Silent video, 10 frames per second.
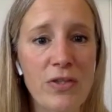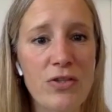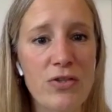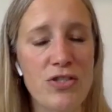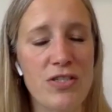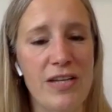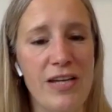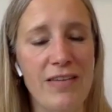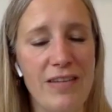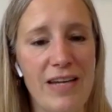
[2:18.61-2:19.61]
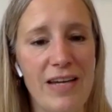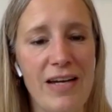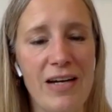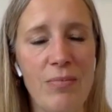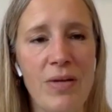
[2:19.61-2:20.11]
They're just things that get
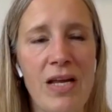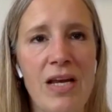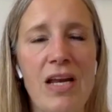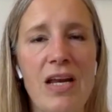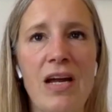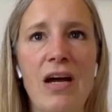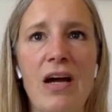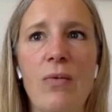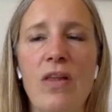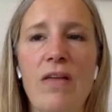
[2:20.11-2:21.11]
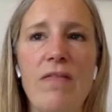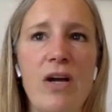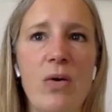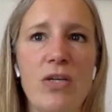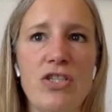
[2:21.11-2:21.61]
kind of planted. And I, I would love that
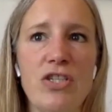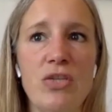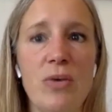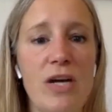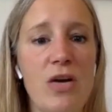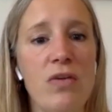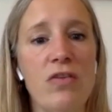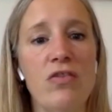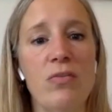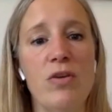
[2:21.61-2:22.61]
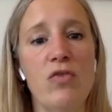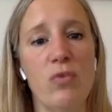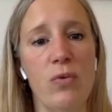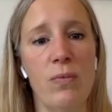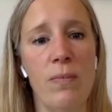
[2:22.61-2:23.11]
question Do I know this to be
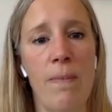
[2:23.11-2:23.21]
true?